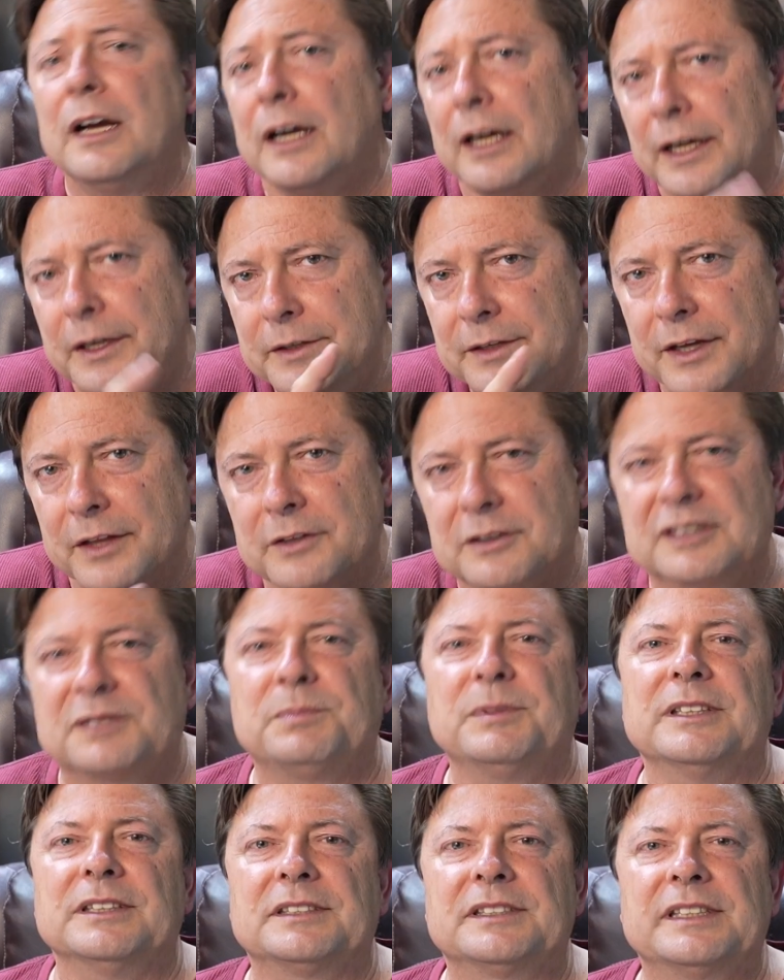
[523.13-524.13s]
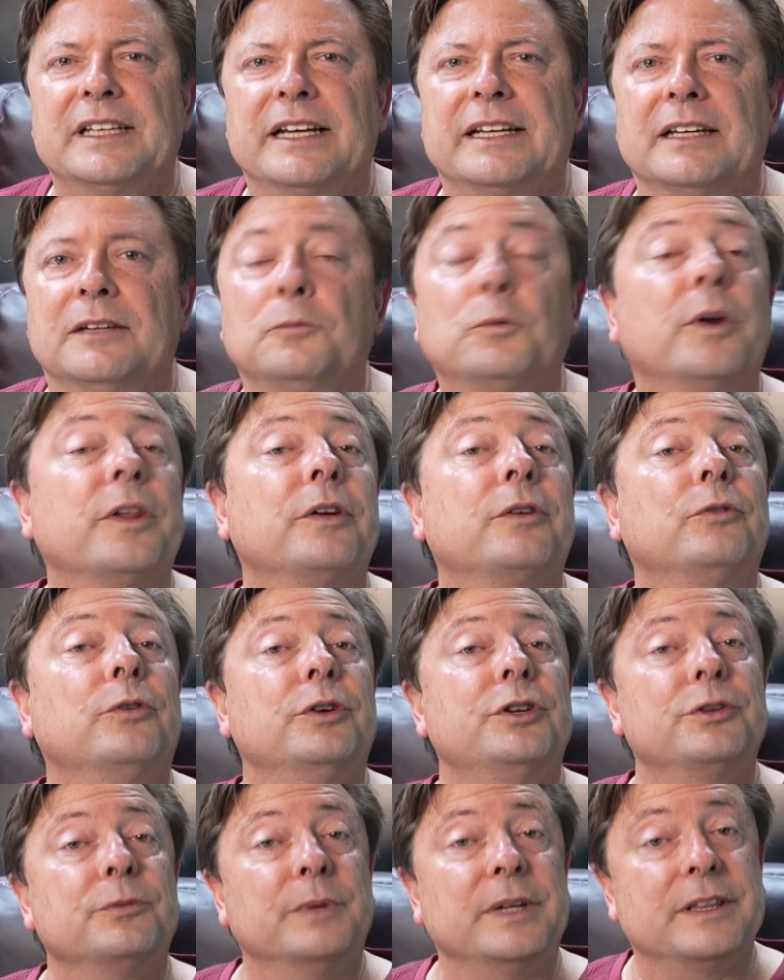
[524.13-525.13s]
another split second where they're
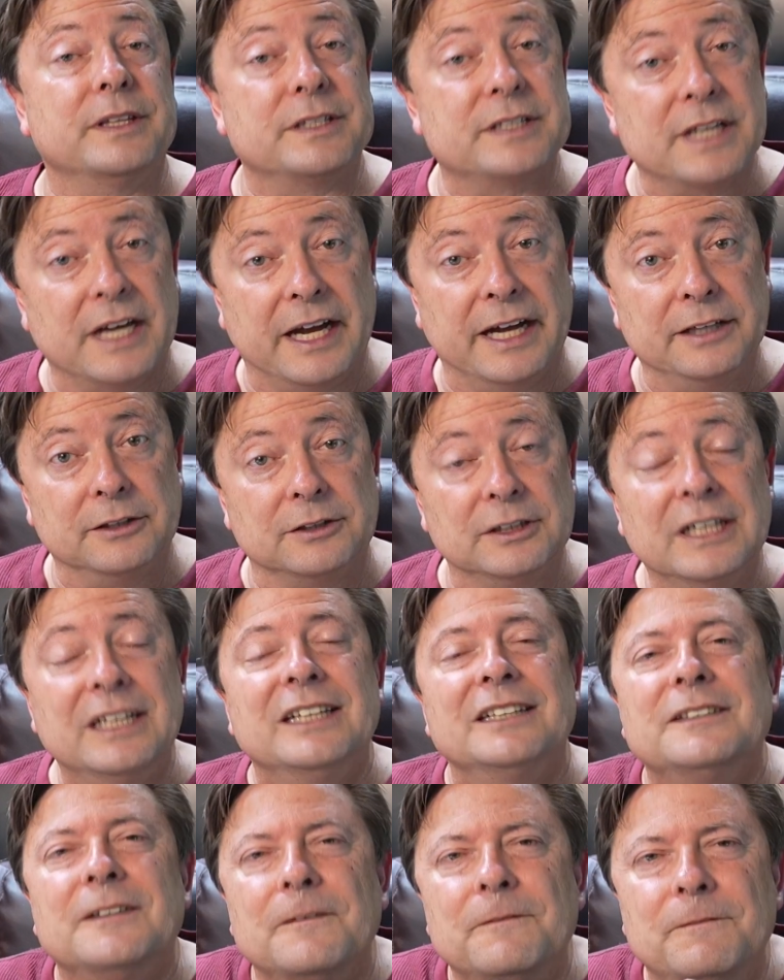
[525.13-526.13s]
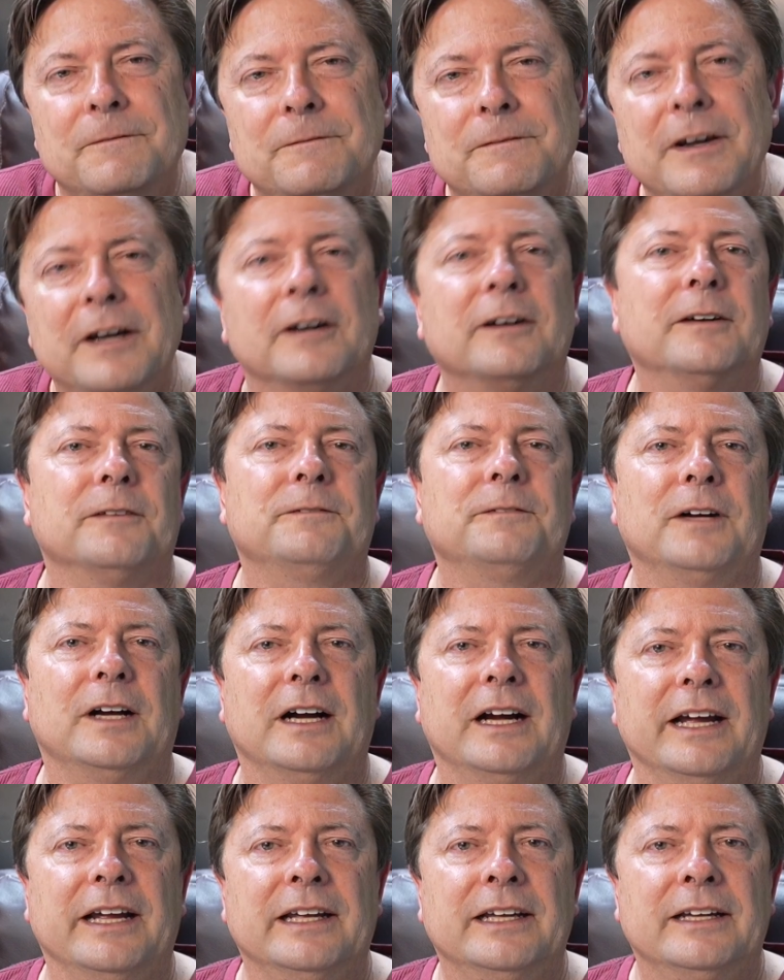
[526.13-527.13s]
going to read the title to
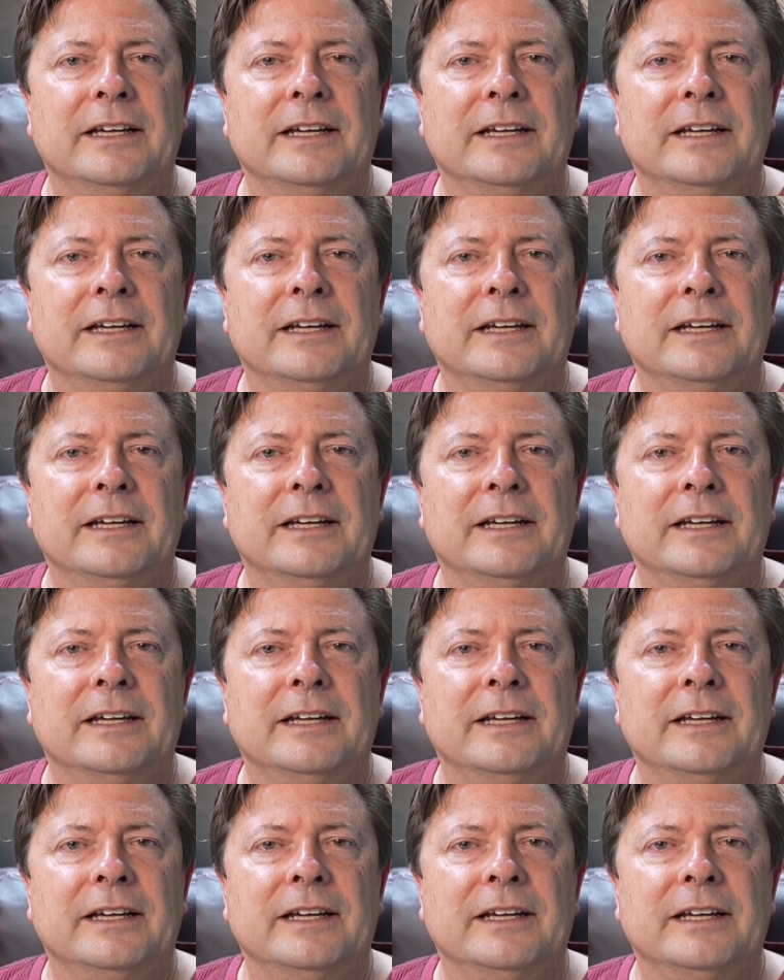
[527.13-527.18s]
verify